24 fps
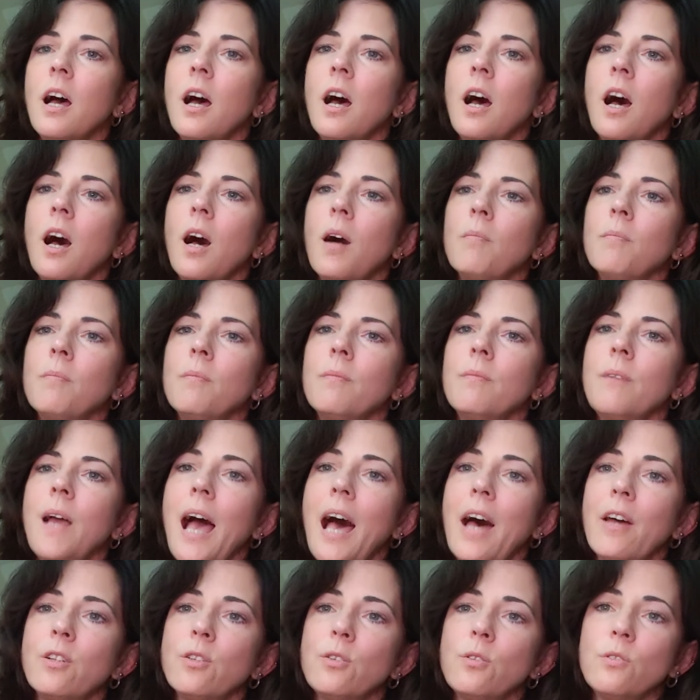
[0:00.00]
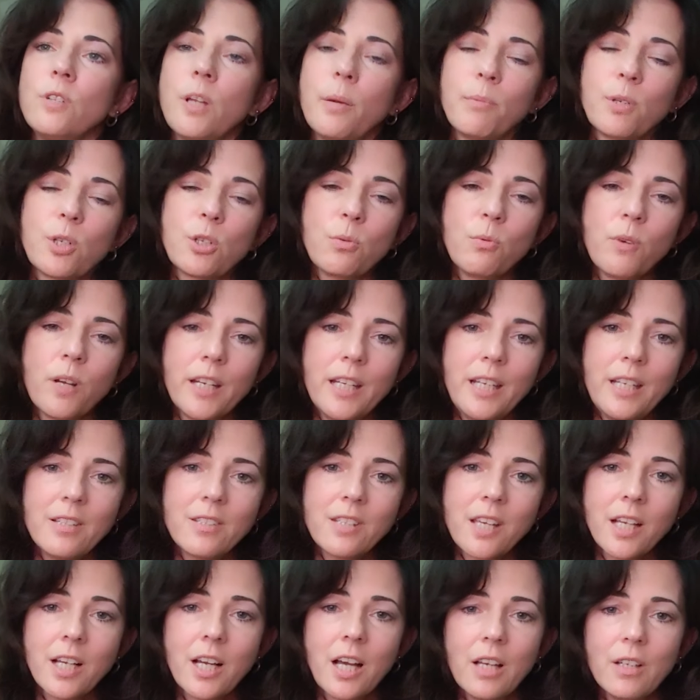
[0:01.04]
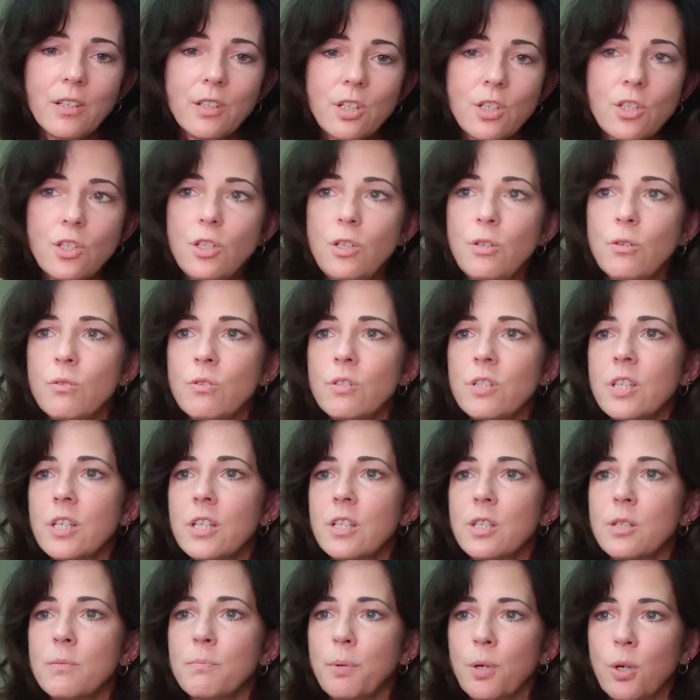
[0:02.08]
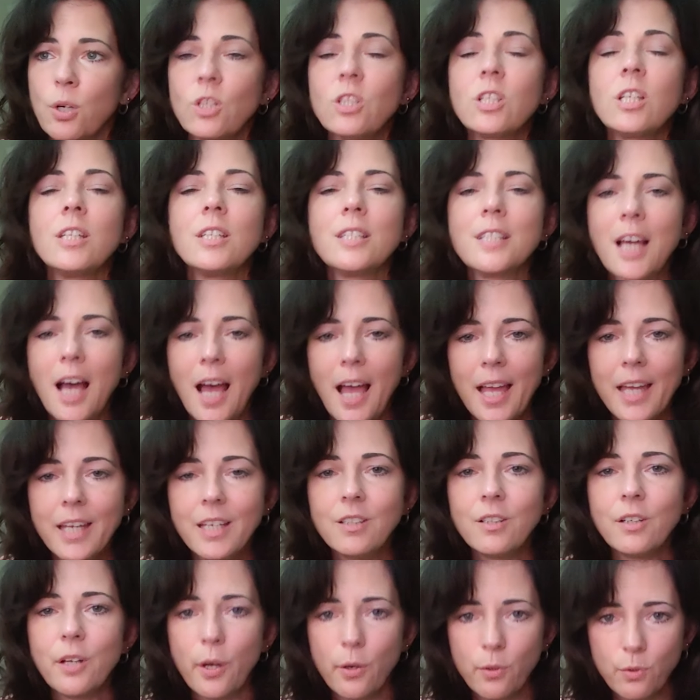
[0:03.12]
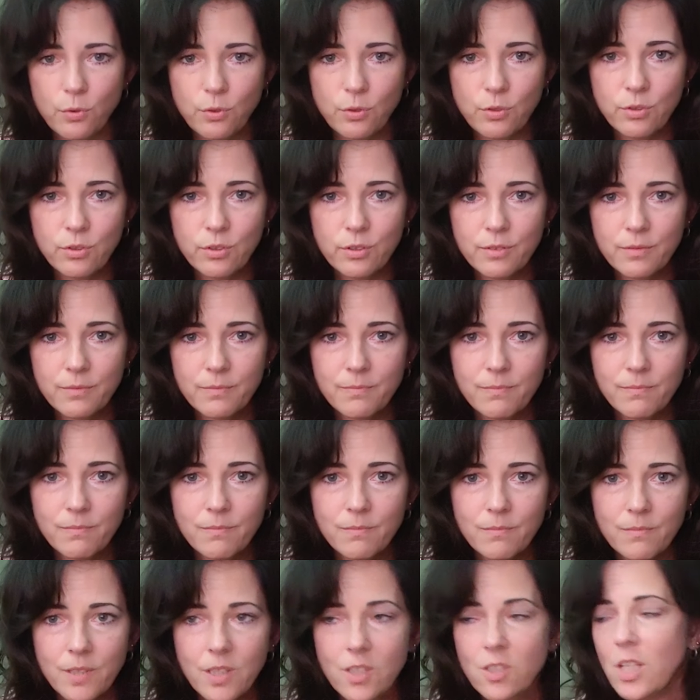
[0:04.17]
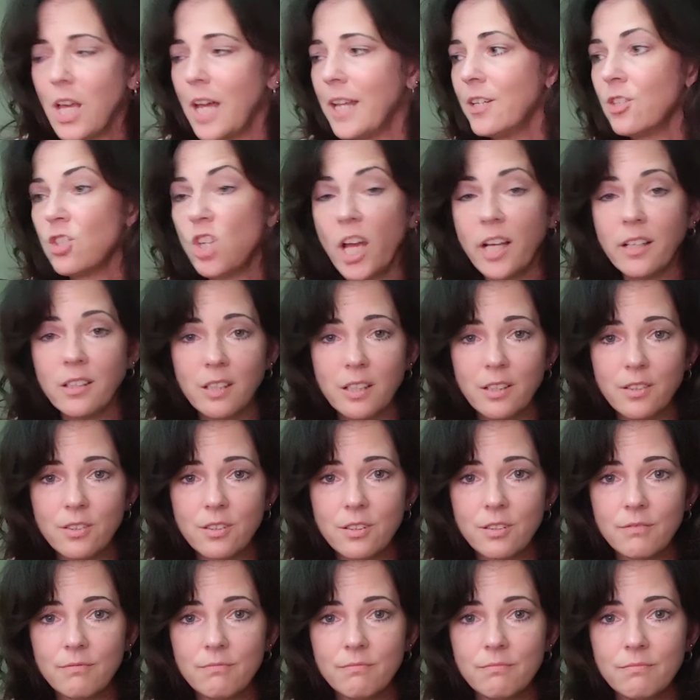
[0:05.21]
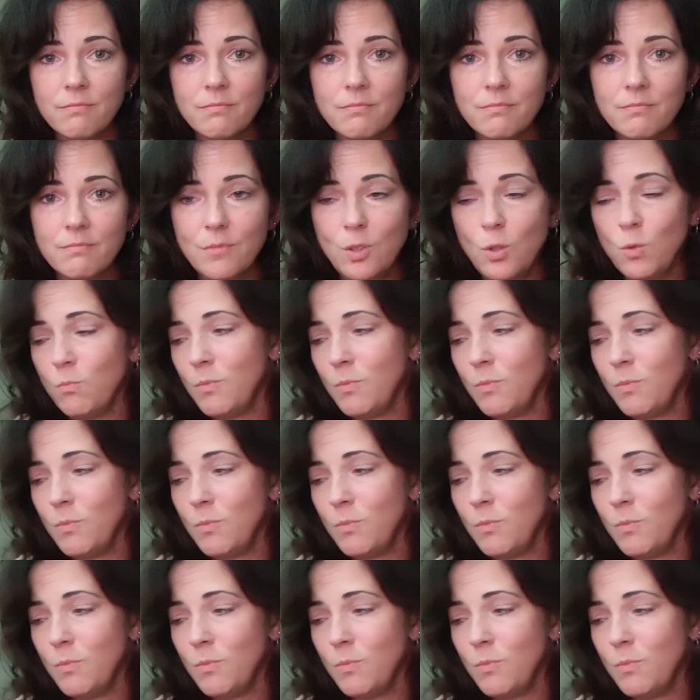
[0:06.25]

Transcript: Number 20, psychologists use this book to diagnose. It's got a checklist. You